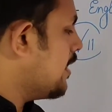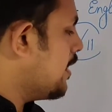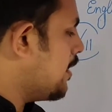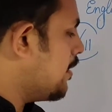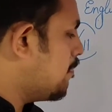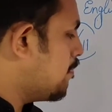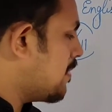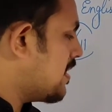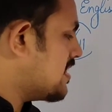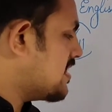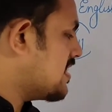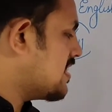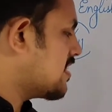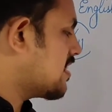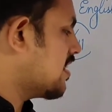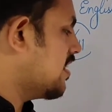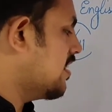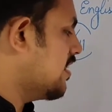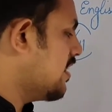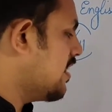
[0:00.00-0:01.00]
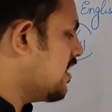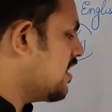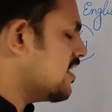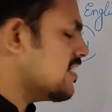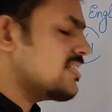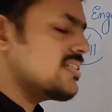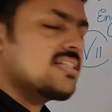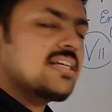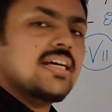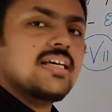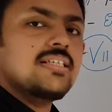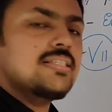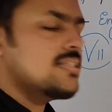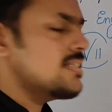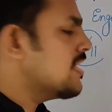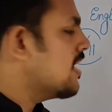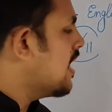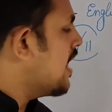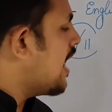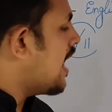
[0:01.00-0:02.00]
the present continuous tense,
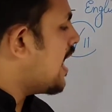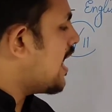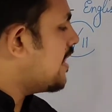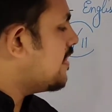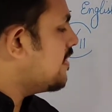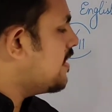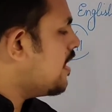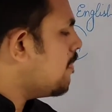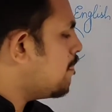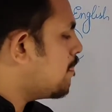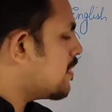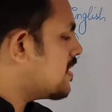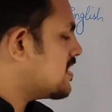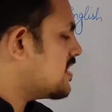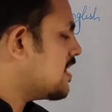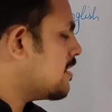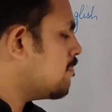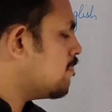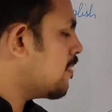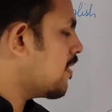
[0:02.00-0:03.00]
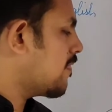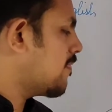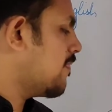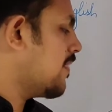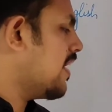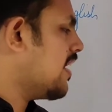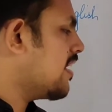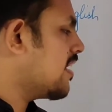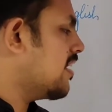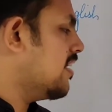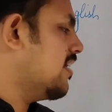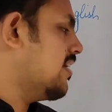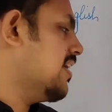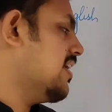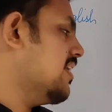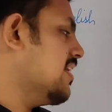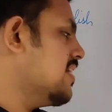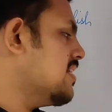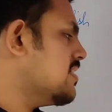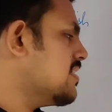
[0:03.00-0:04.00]
and the present perfect
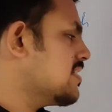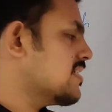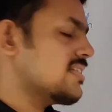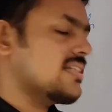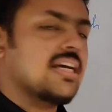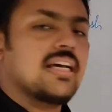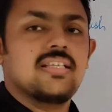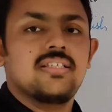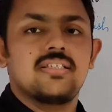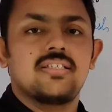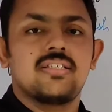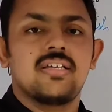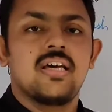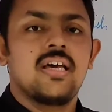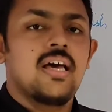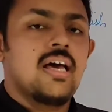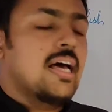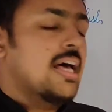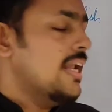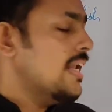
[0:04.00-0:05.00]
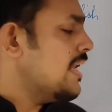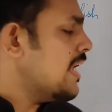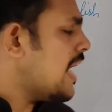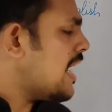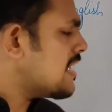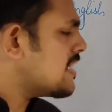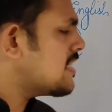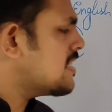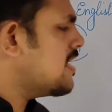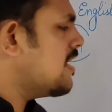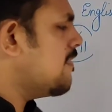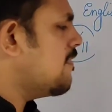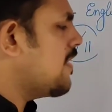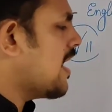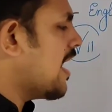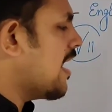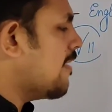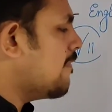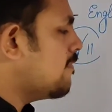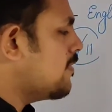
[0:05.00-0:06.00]
continuous tense. Lastly,
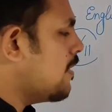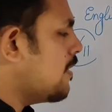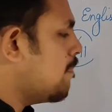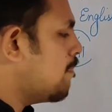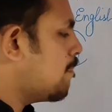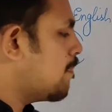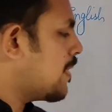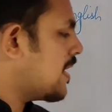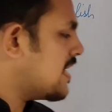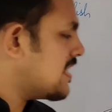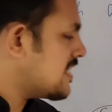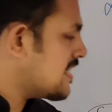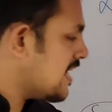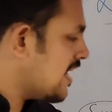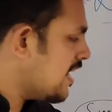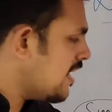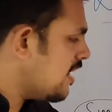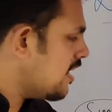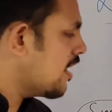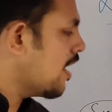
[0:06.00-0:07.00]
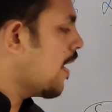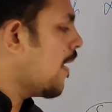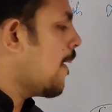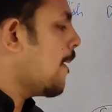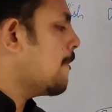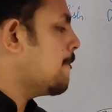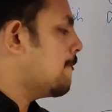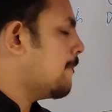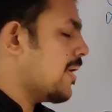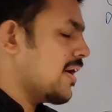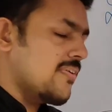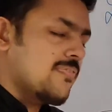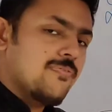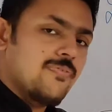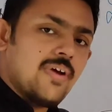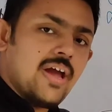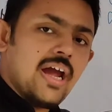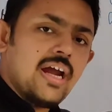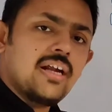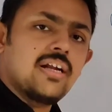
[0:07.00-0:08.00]
we have the present
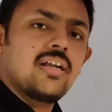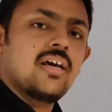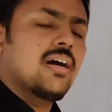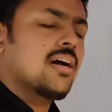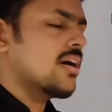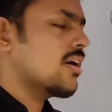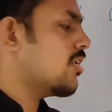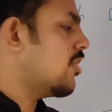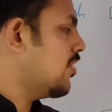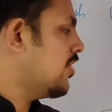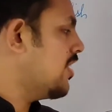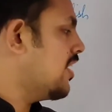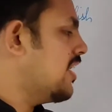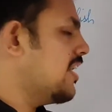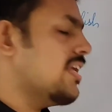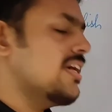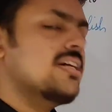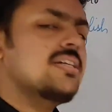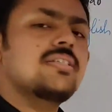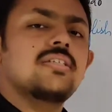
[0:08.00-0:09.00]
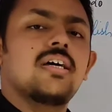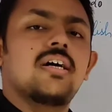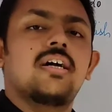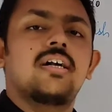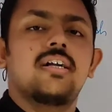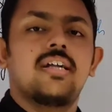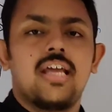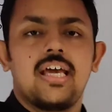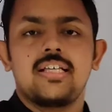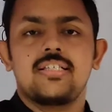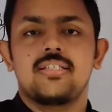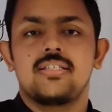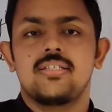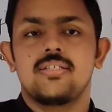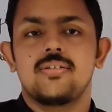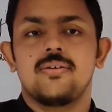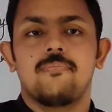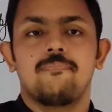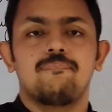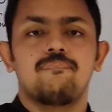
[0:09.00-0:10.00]
perfect continuous
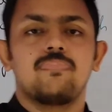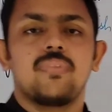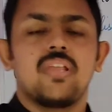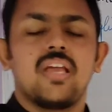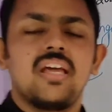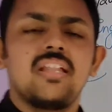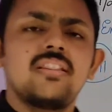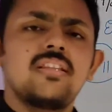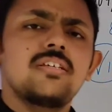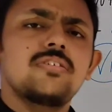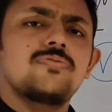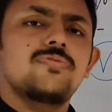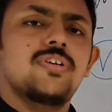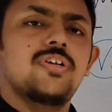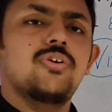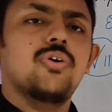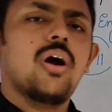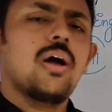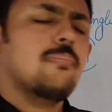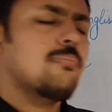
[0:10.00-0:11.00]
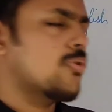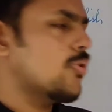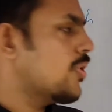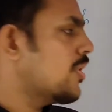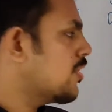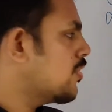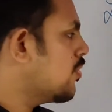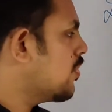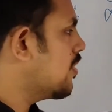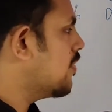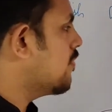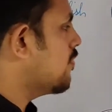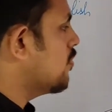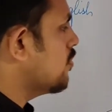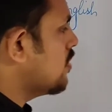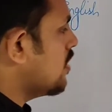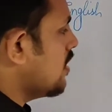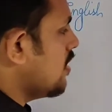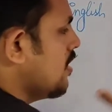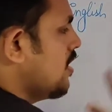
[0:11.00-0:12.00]
tense. In this video, I am going to give you
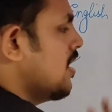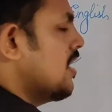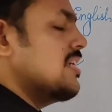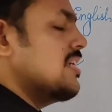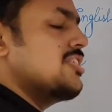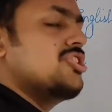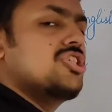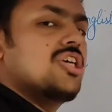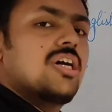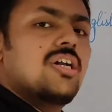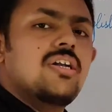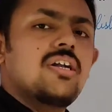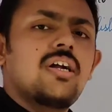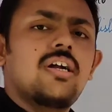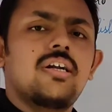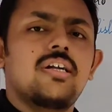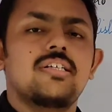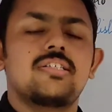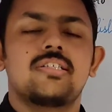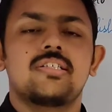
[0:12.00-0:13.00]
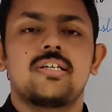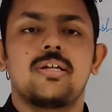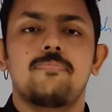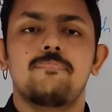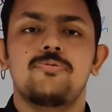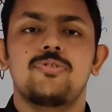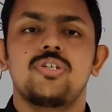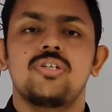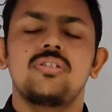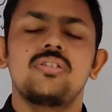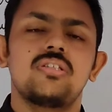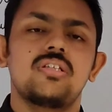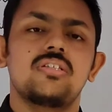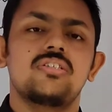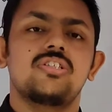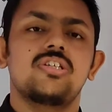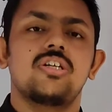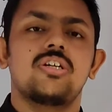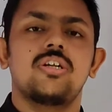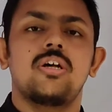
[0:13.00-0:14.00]
the general description,
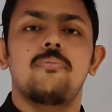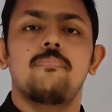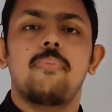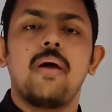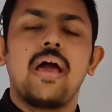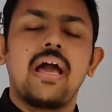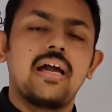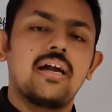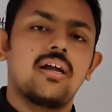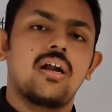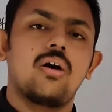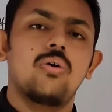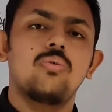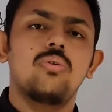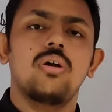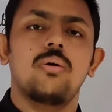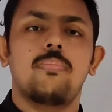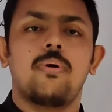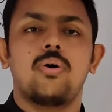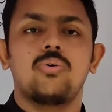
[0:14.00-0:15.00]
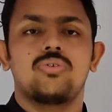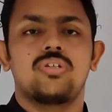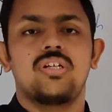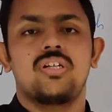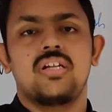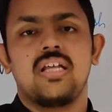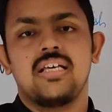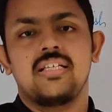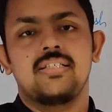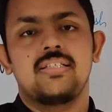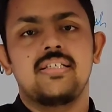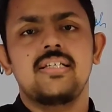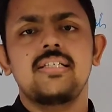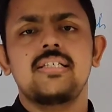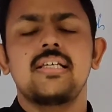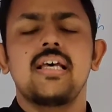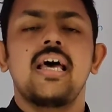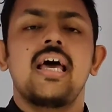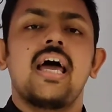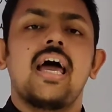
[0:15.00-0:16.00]
the general background about the
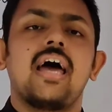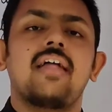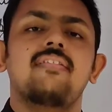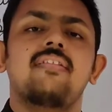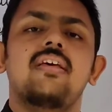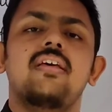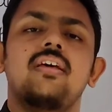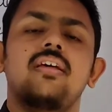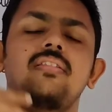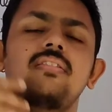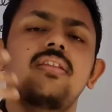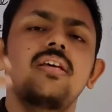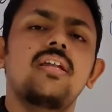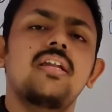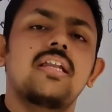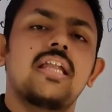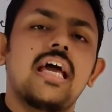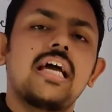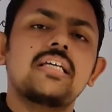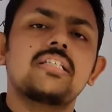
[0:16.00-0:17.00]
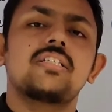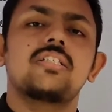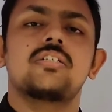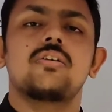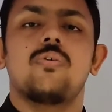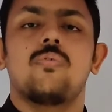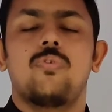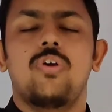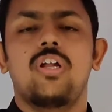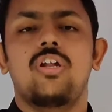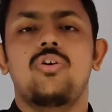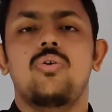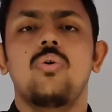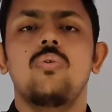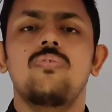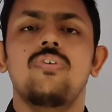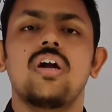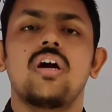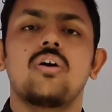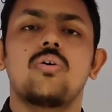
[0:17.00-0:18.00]
tenses, and in the next
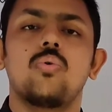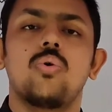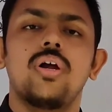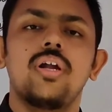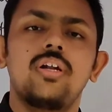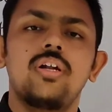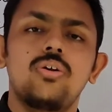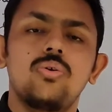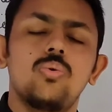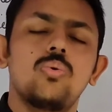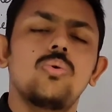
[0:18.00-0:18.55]
video, we are going to